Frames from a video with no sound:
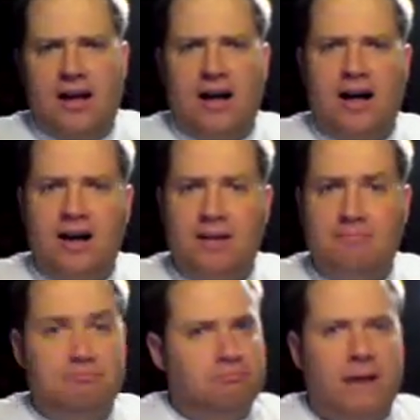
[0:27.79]

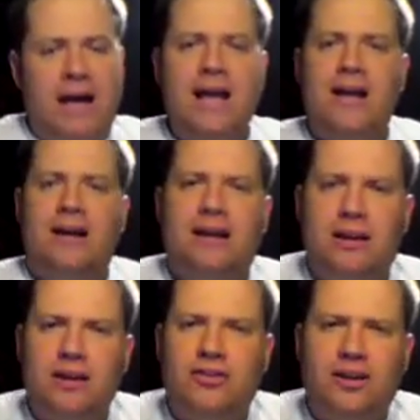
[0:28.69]
Hey, it
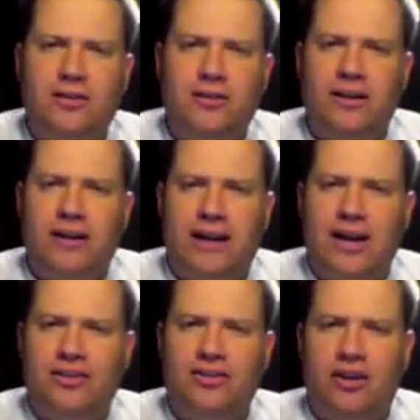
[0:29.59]
looks different. It
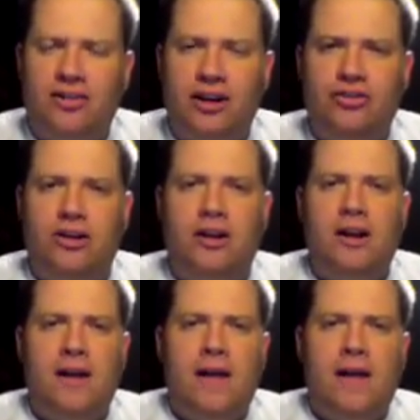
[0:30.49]
catches our attention.